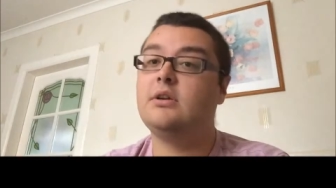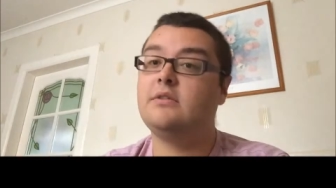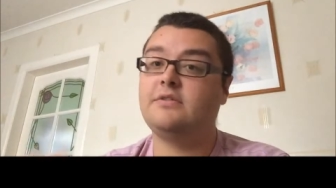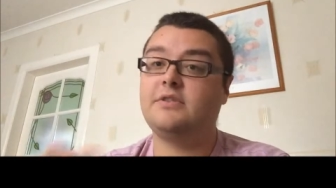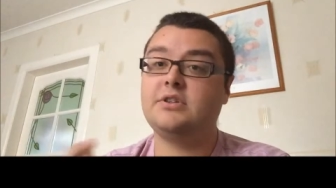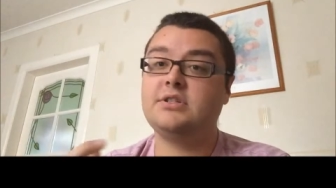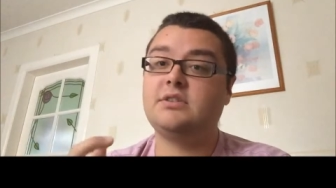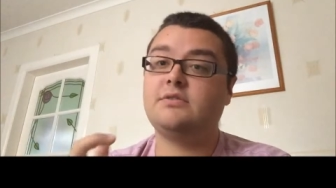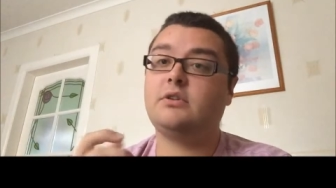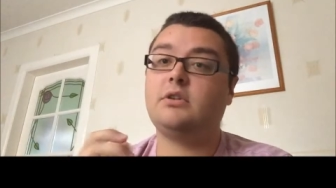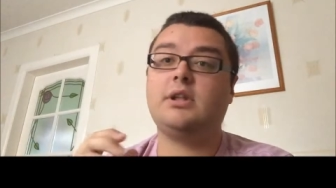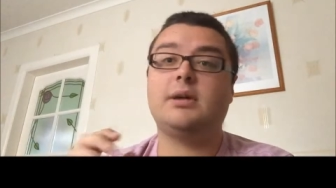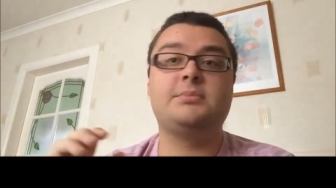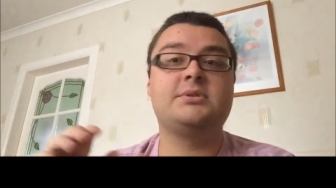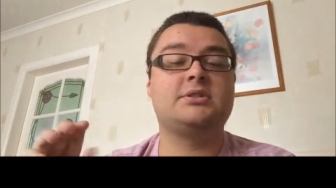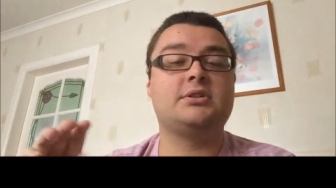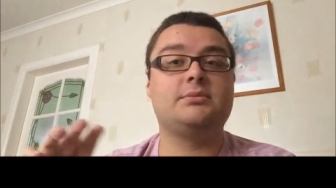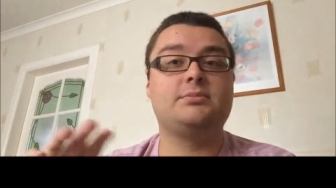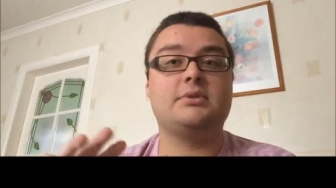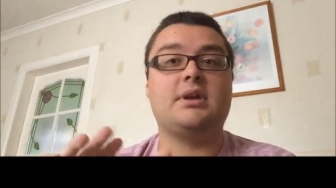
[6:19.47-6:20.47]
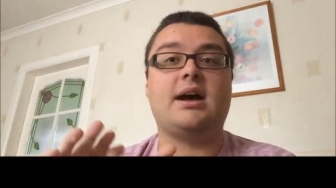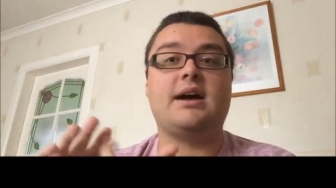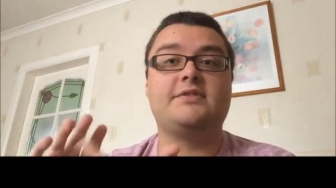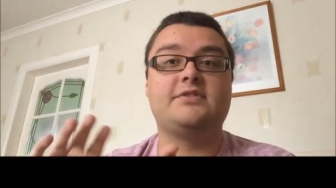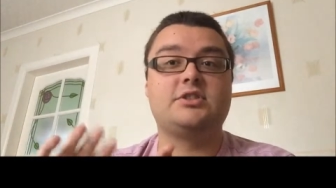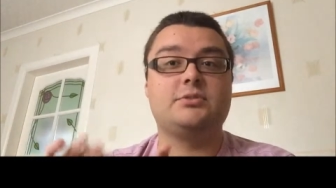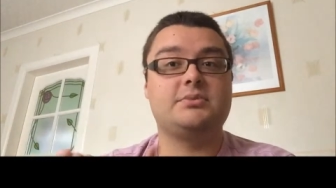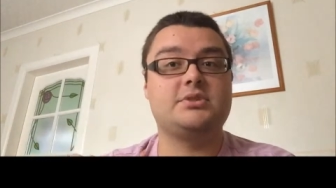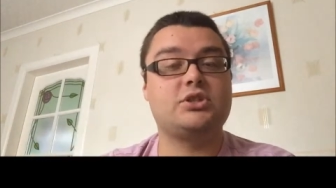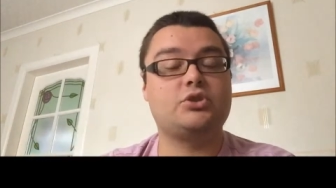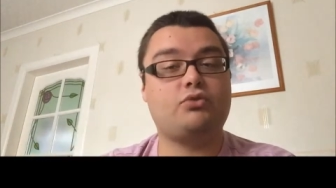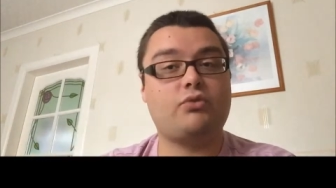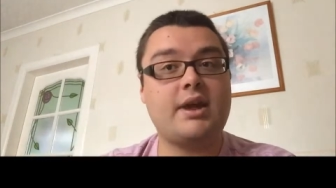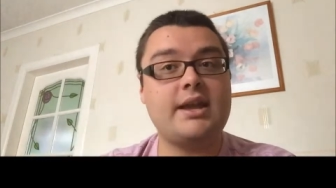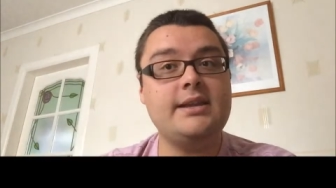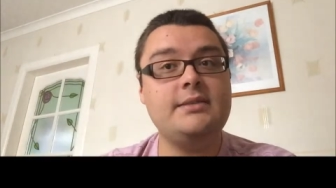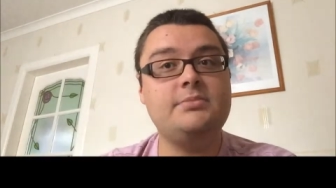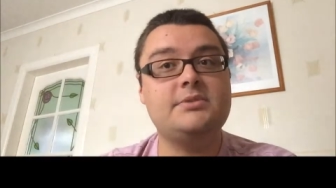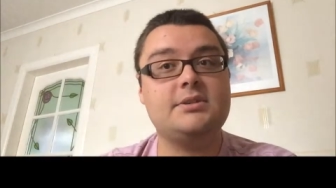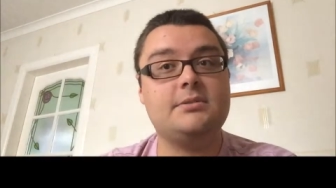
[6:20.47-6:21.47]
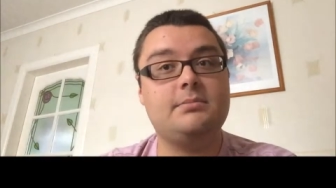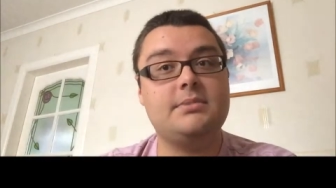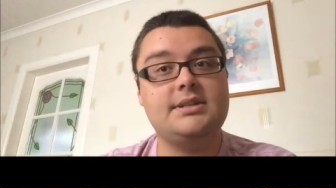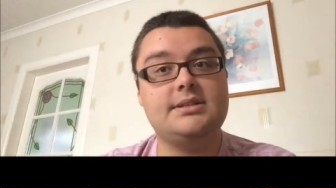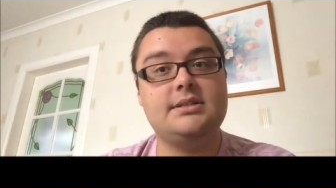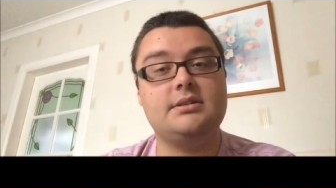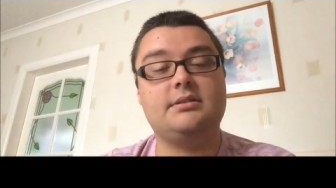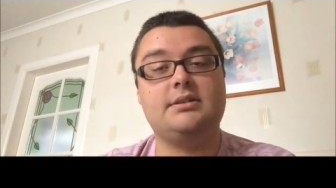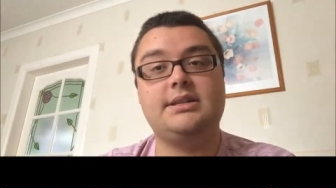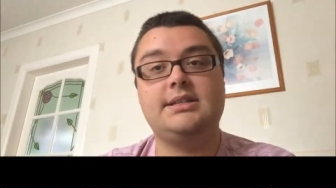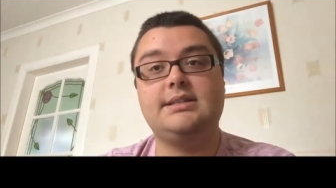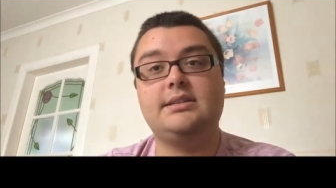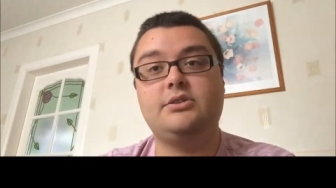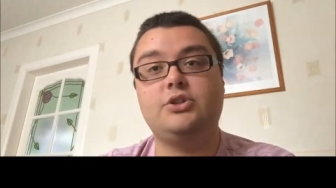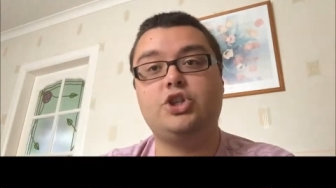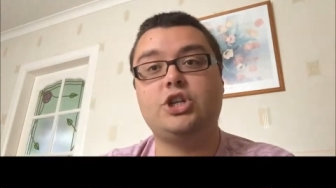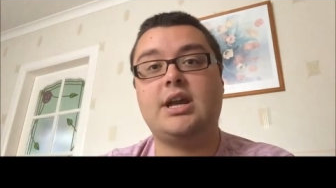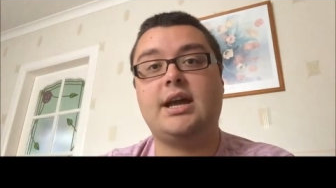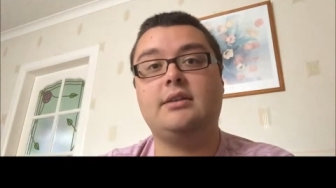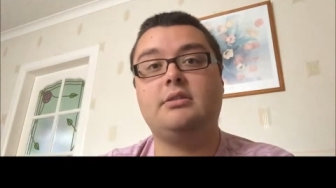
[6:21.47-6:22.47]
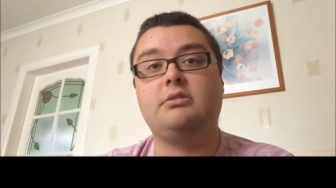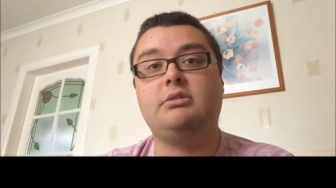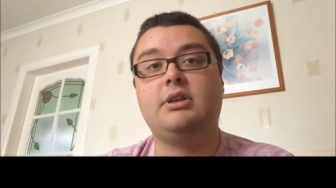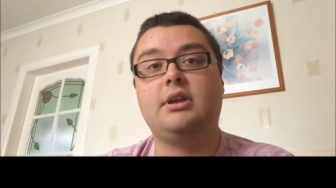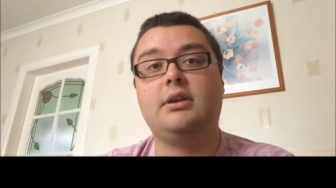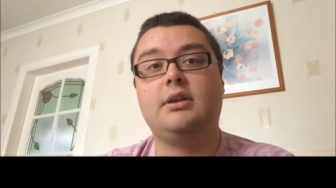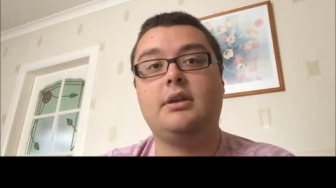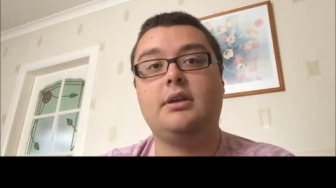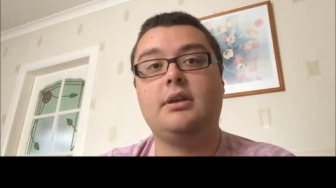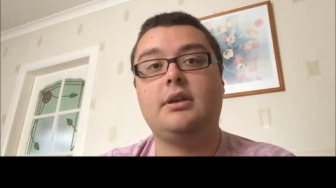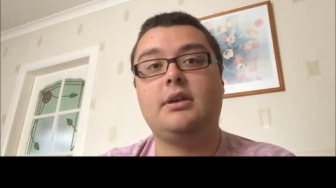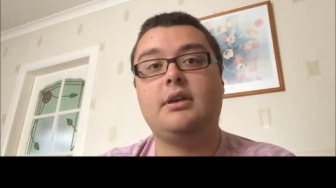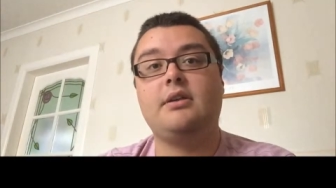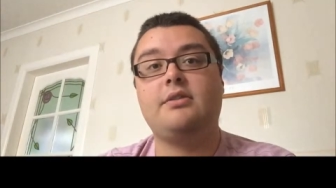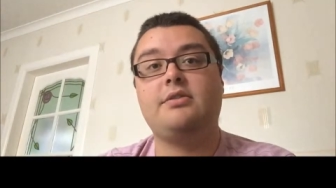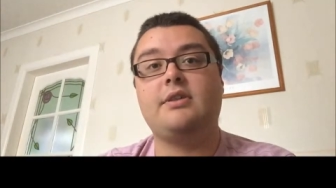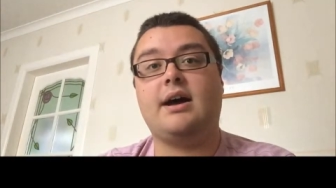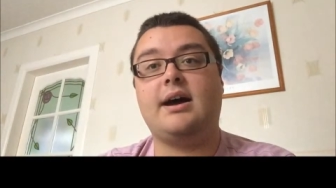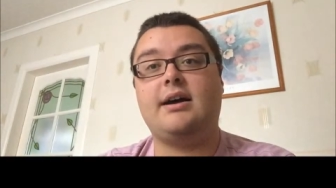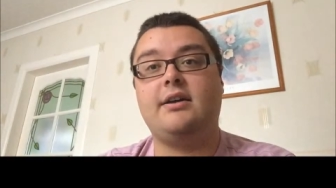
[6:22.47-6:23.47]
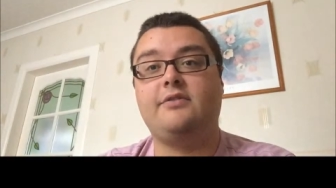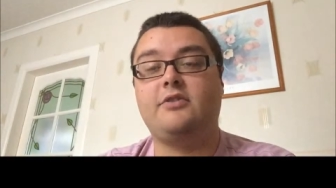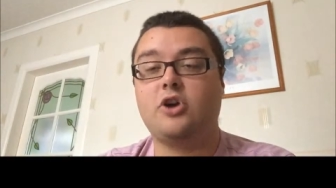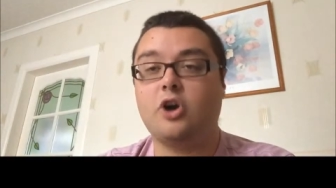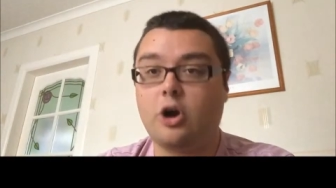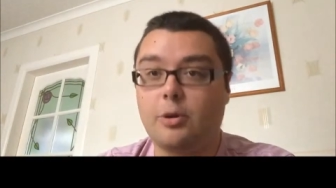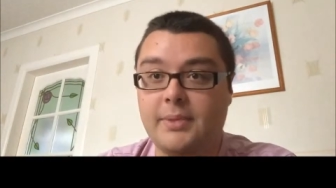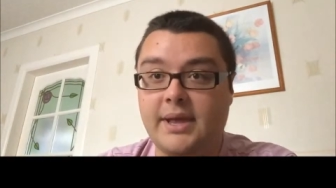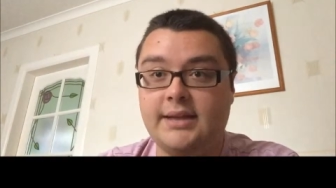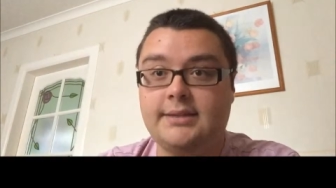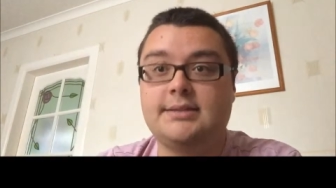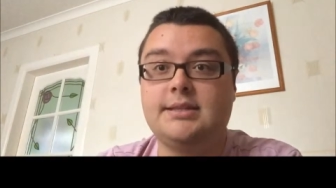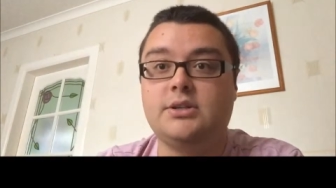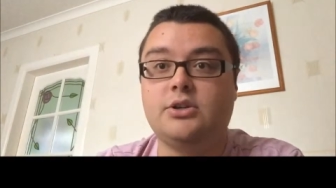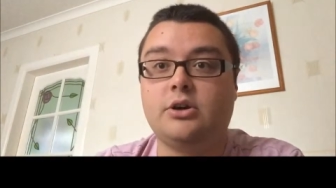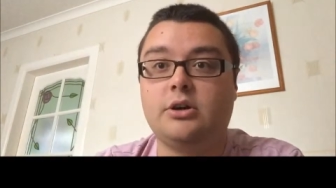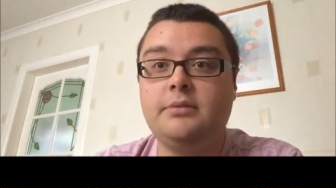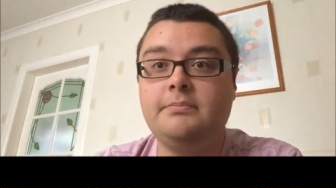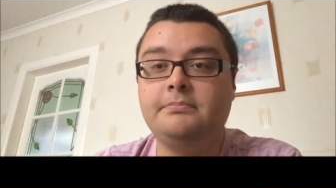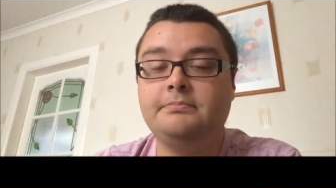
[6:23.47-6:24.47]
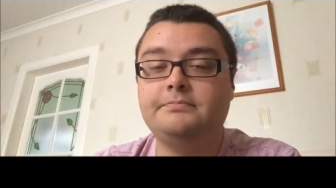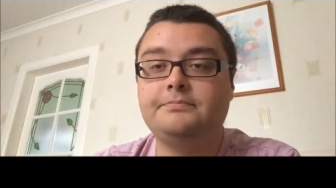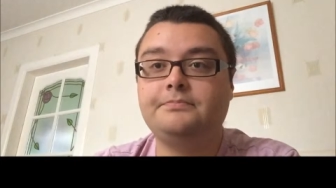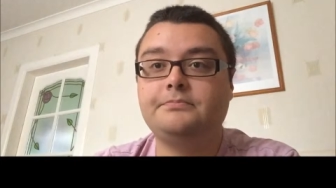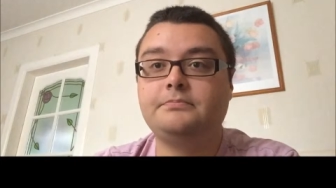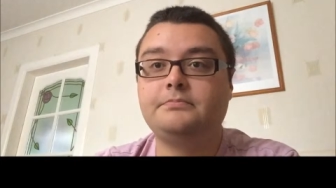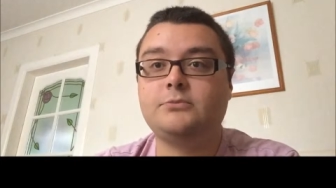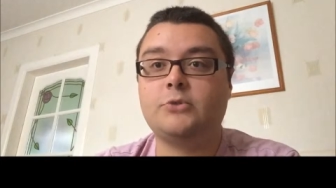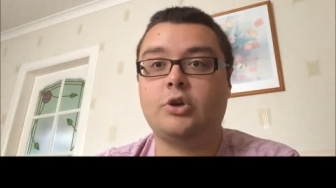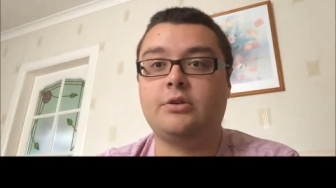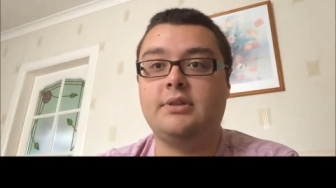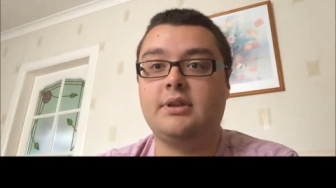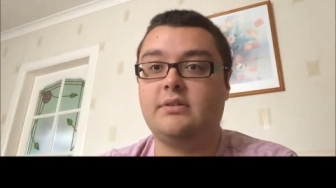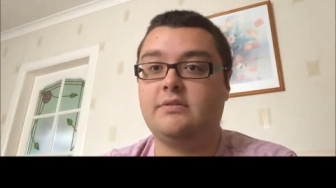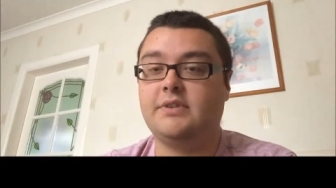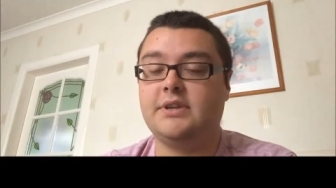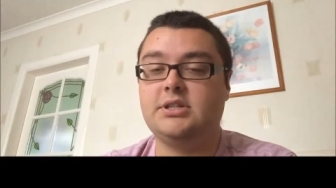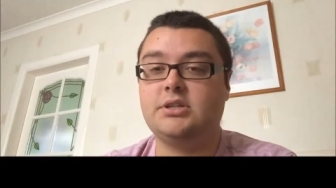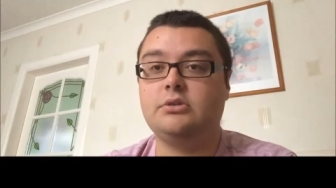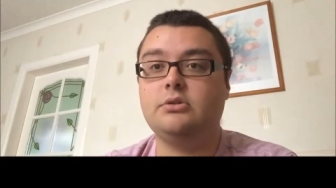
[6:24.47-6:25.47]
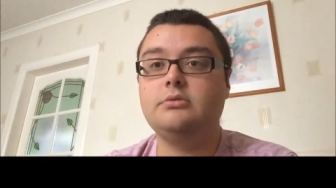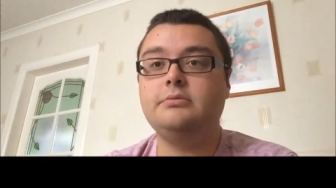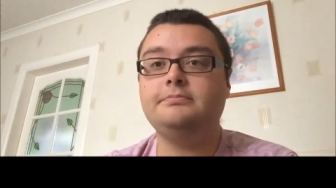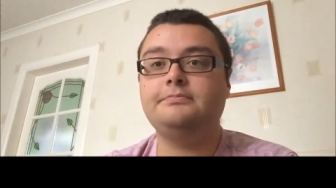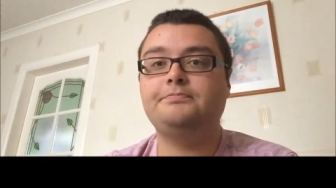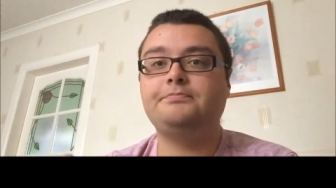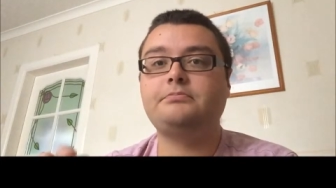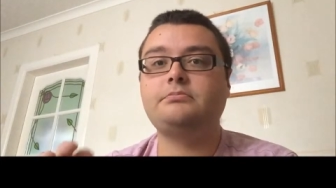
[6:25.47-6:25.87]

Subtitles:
First of all, I've subscribed immediately to the channel that I've commented on their video,